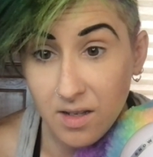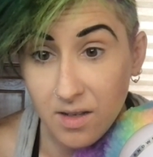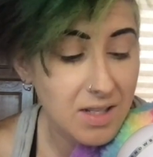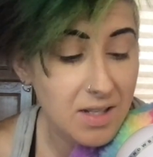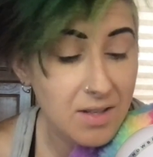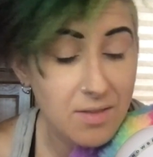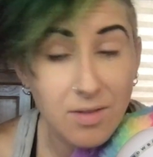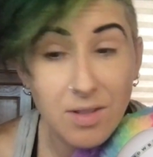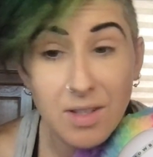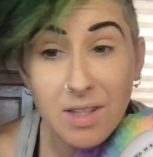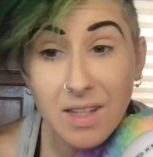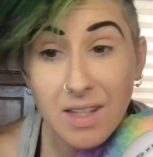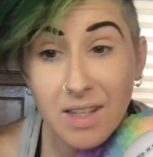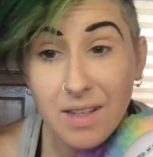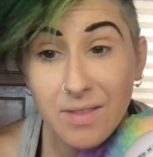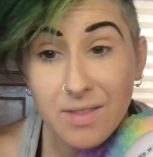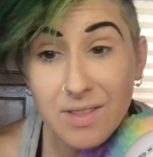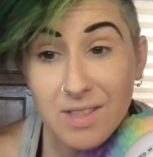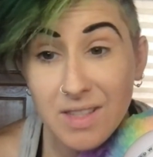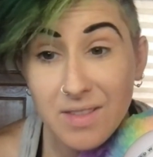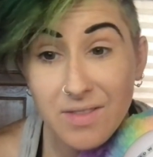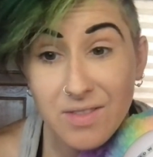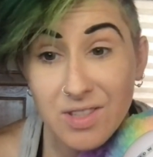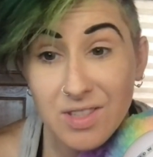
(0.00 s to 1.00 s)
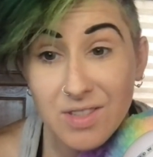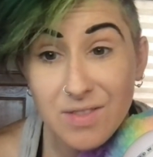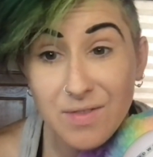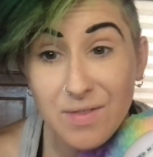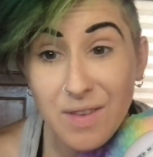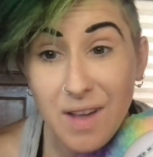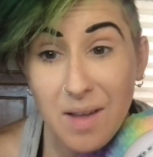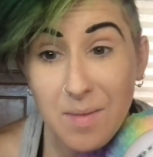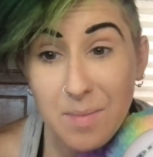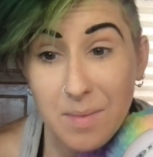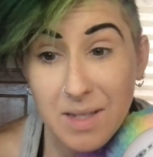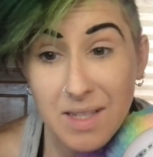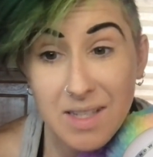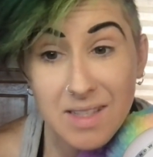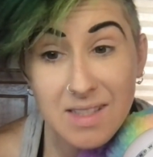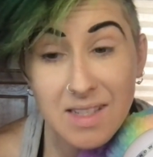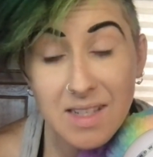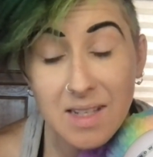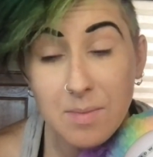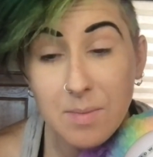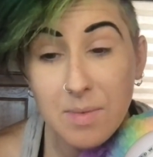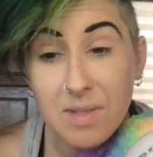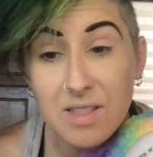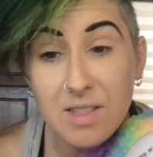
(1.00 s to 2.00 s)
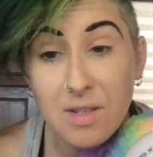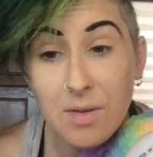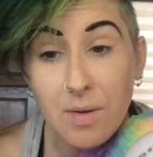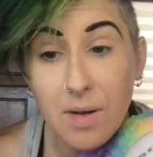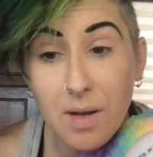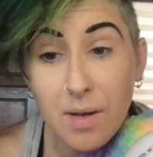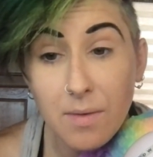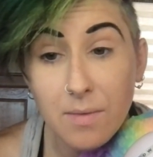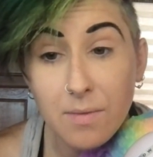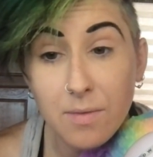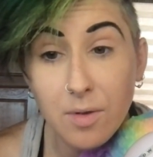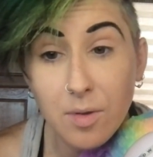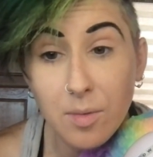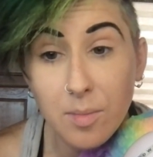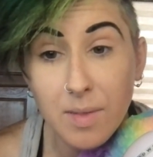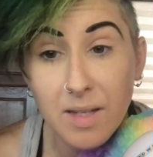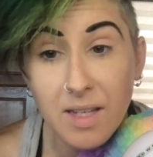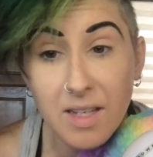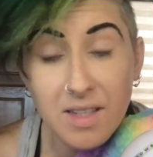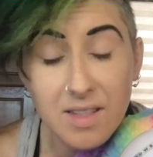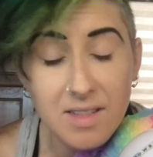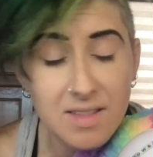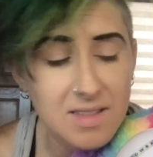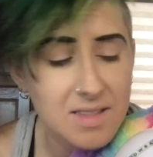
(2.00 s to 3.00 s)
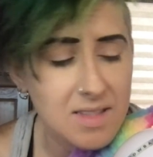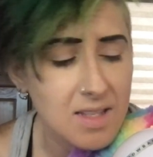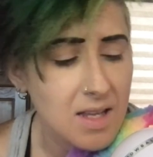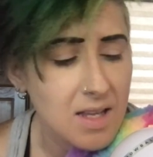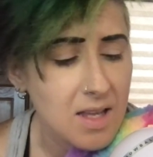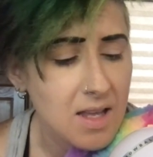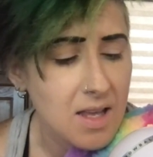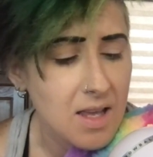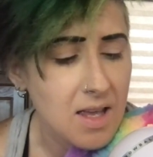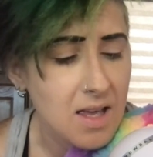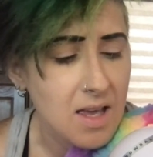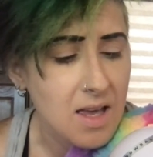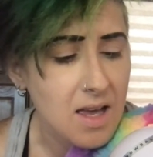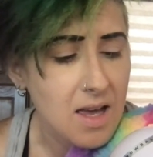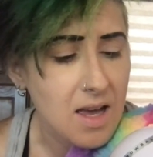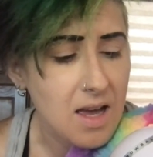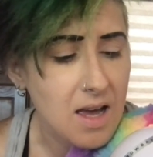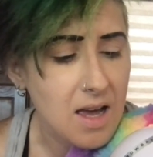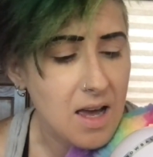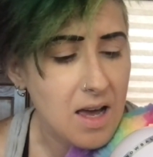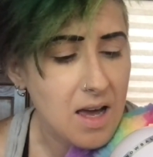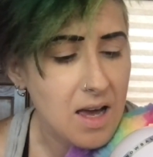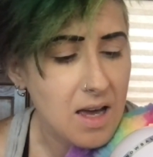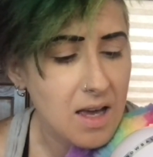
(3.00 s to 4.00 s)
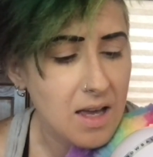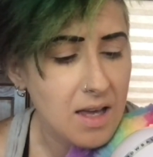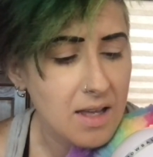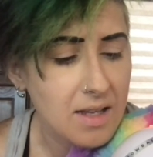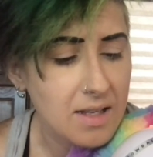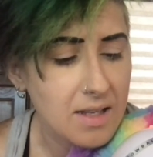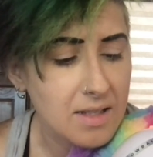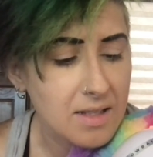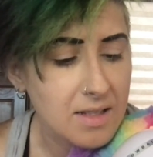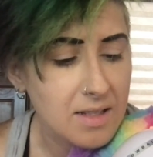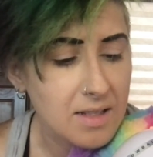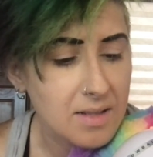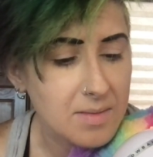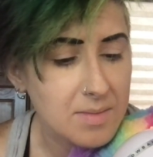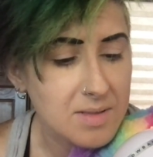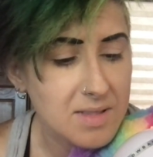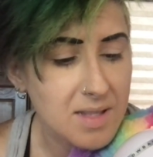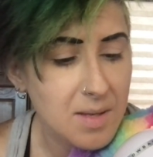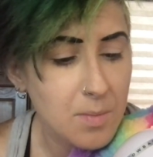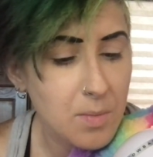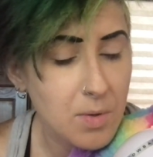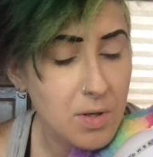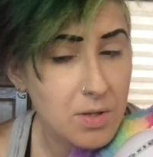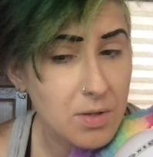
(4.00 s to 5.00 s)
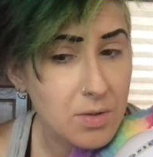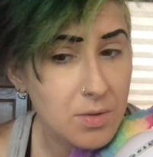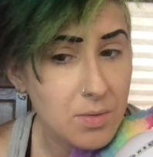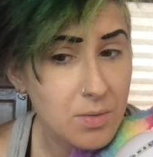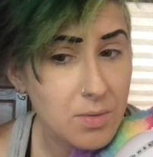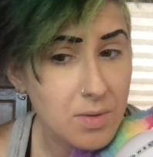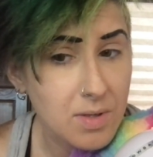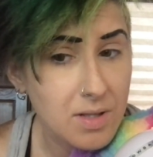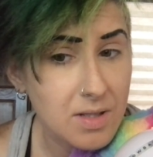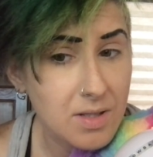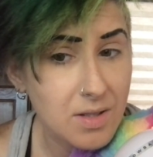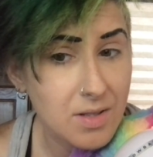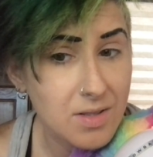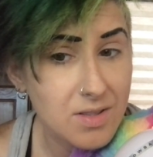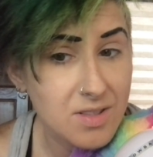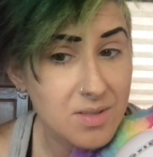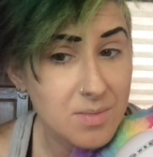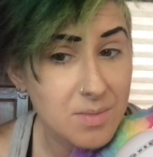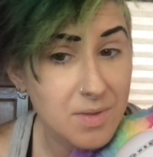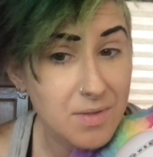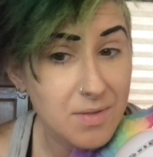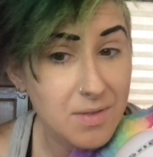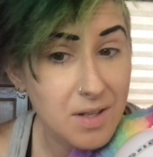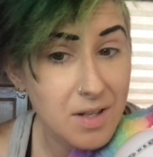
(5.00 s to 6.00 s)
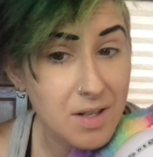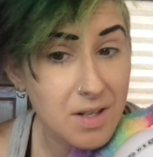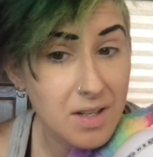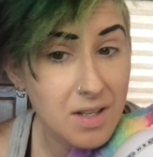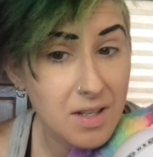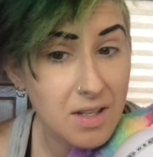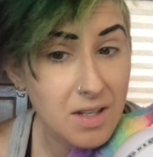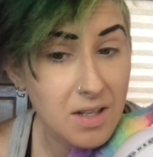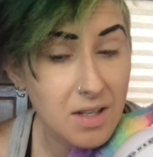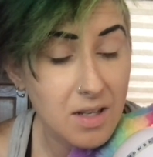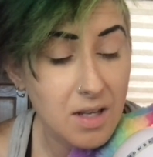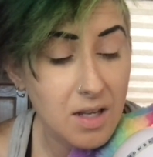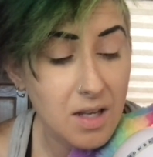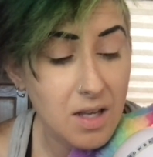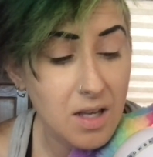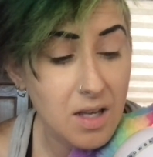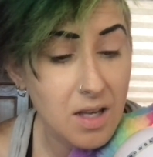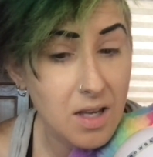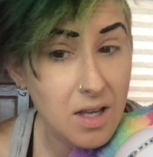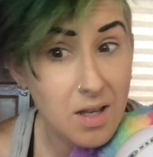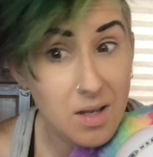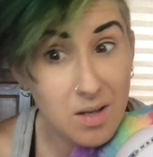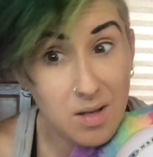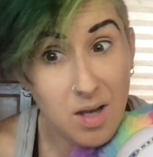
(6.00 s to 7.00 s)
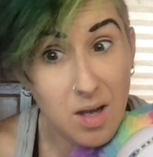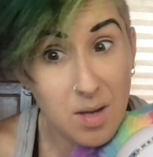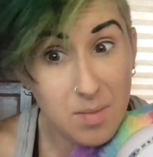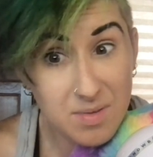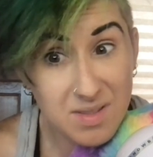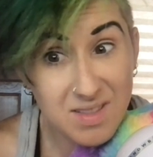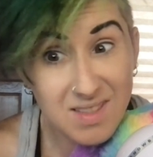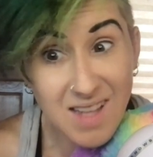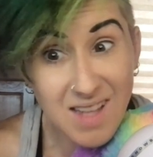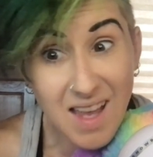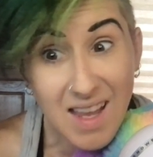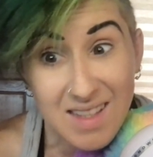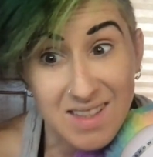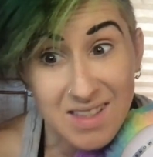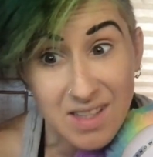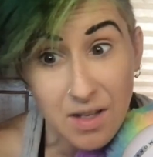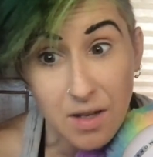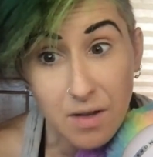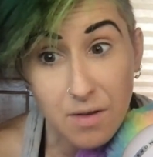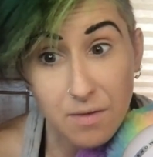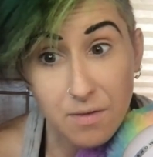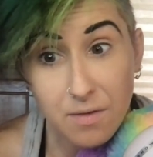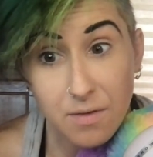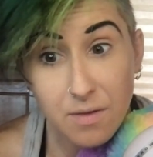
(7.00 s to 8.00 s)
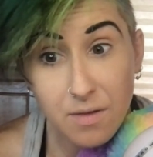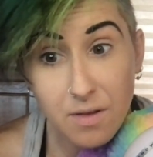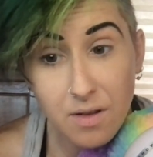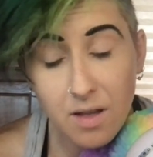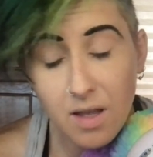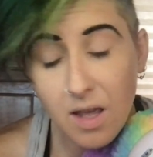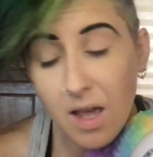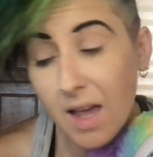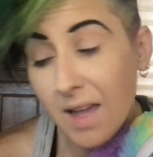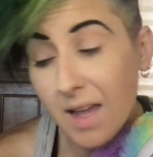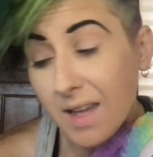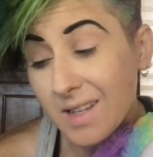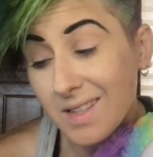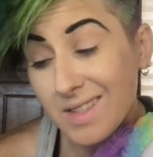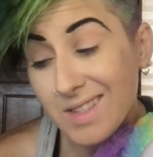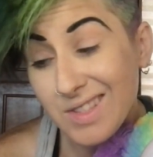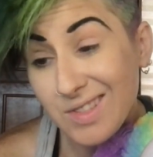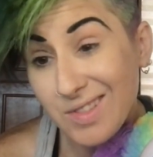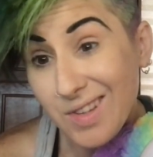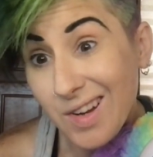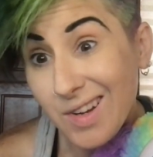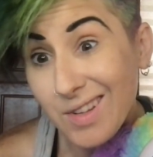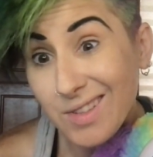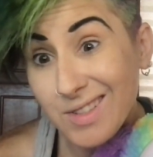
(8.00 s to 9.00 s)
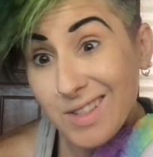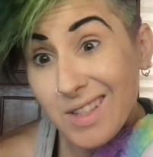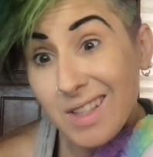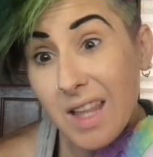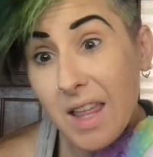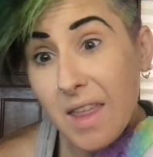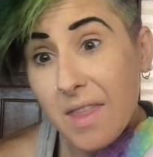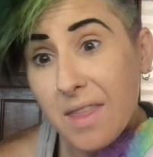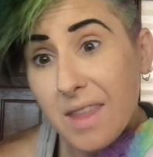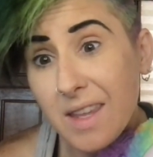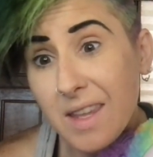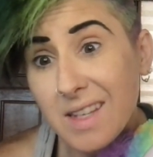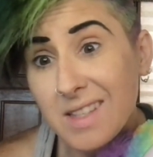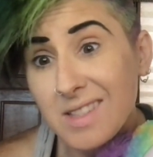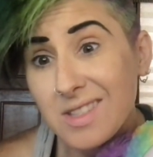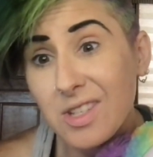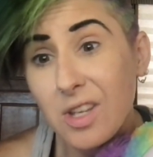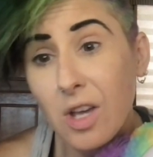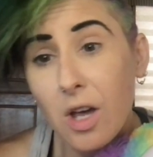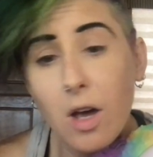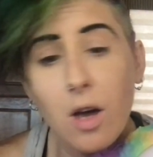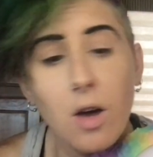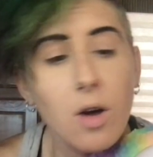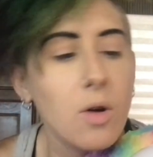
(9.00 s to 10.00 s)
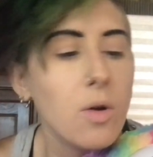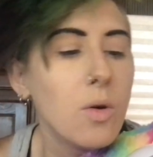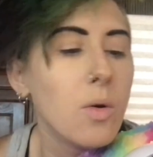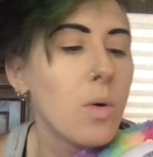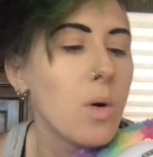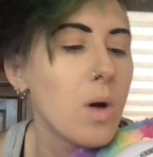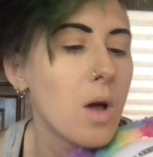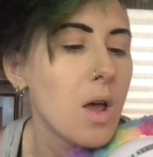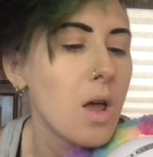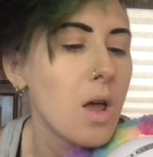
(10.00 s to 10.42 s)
Really, if it's even just five minutes, it can be so helpful, because I am someone who can also be very obsessive. I can struggle to let things go.